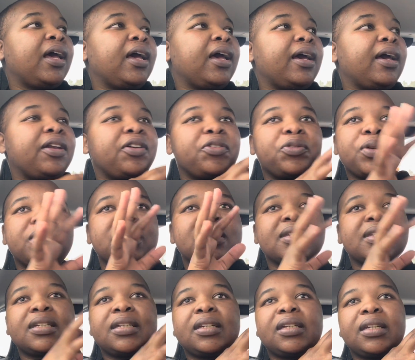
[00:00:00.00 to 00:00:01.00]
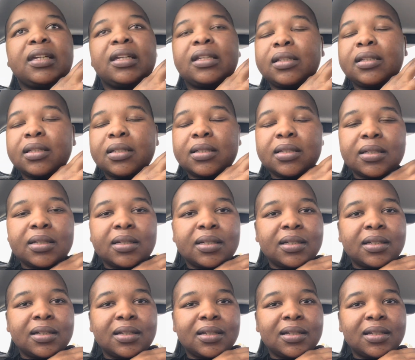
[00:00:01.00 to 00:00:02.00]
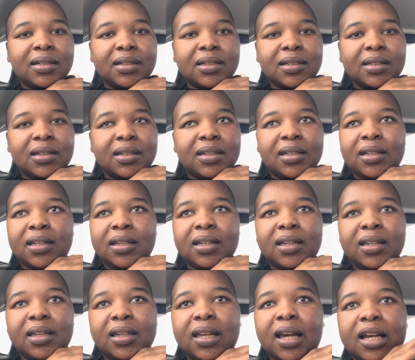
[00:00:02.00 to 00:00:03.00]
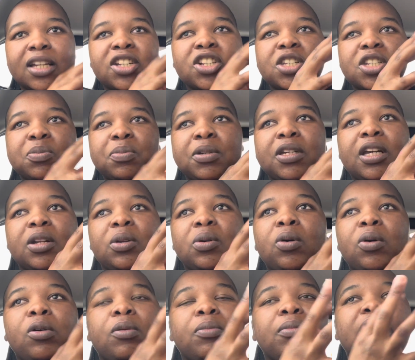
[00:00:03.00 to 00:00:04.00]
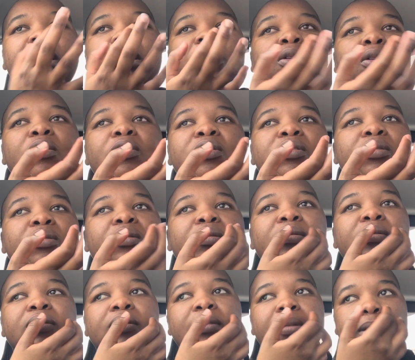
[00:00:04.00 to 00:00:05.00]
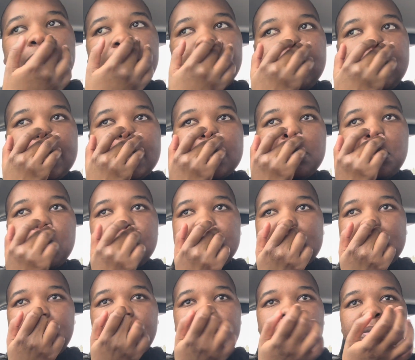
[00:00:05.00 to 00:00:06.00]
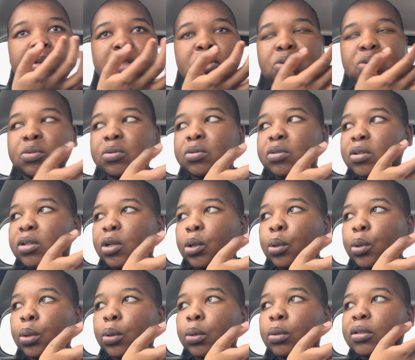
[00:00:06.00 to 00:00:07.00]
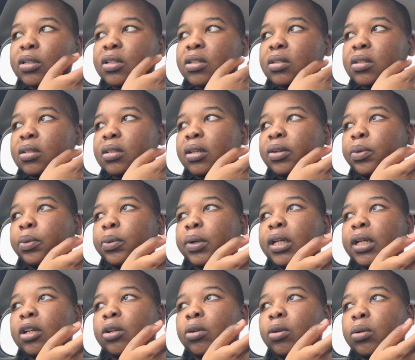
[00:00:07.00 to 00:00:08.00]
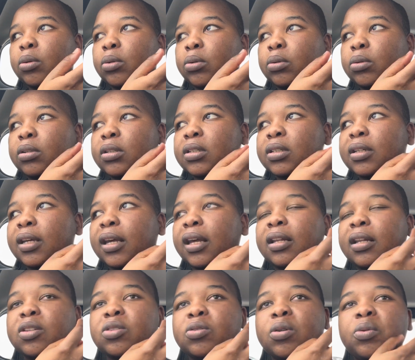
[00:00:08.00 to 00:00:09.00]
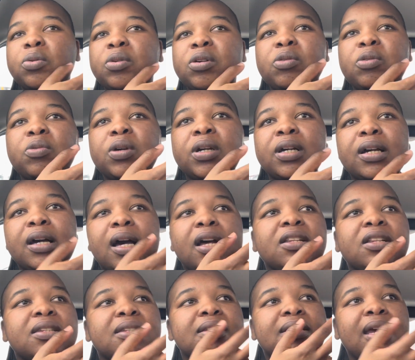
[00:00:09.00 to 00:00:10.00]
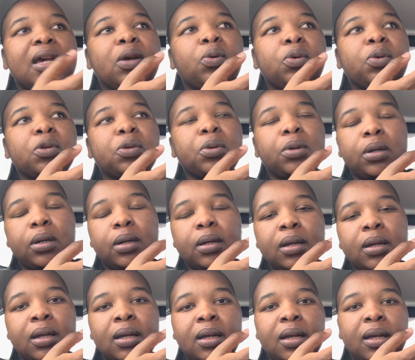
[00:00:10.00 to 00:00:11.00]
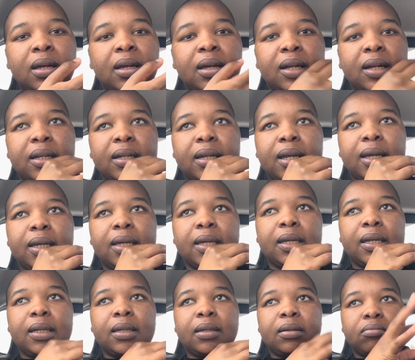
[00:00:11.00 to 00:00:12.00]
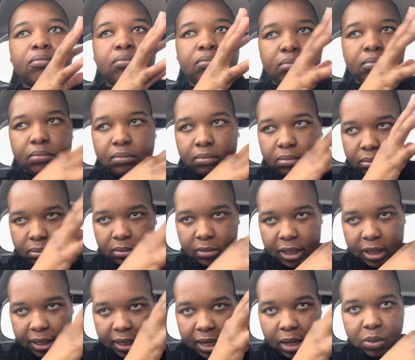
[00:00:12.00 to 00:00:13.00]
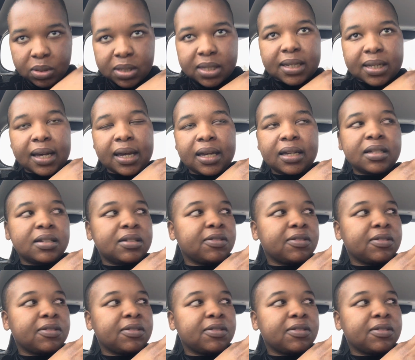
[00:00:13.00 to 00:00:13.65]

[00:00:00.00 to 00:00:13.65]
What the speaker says: and resting, and yeah, just being at home. And also exposing a baby to the cold is really not good, and so we can't stay with her like in like outside